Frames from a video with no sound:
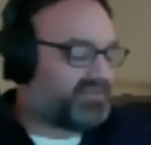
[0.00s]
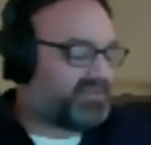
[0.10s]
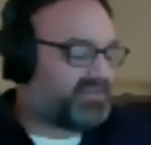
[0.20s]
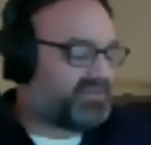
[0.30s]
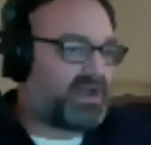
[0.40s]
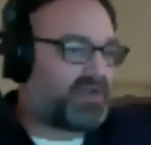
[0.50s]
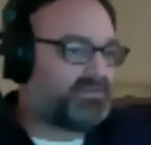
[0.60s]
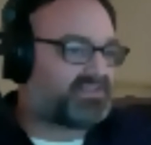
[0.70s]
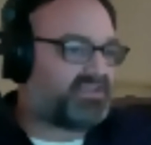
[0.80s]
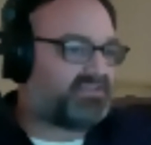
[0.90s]
the
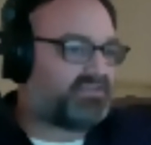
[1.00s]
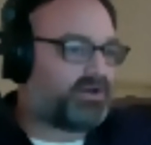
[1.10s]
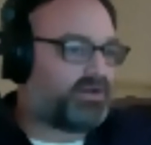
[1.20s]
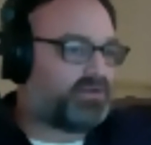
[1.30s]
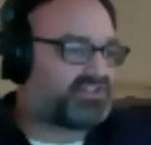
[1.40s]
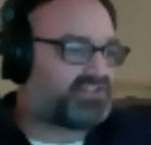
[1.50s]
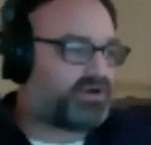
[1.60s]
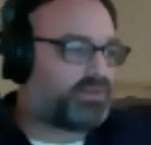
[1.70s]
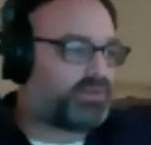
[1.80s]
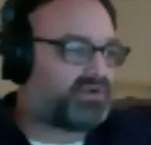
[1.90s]
environments and the whole
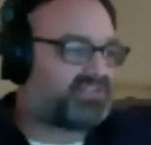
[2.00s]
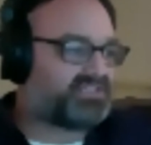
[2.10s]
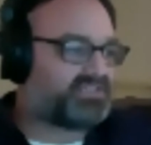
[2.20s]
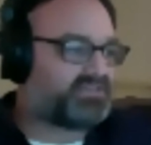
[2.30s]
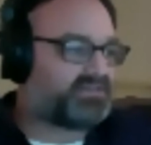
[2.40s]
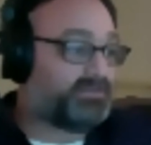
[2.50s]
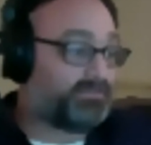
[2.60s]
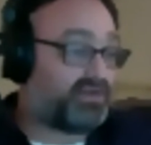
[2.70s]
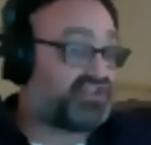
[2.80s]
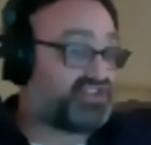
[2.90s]
Star Wars-y
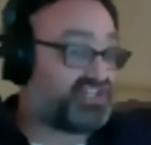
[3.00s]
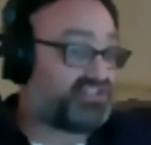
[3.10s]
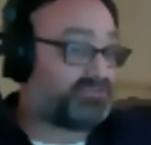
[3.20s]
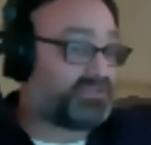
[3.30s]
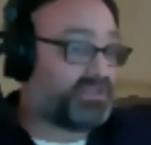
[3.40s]
immersion.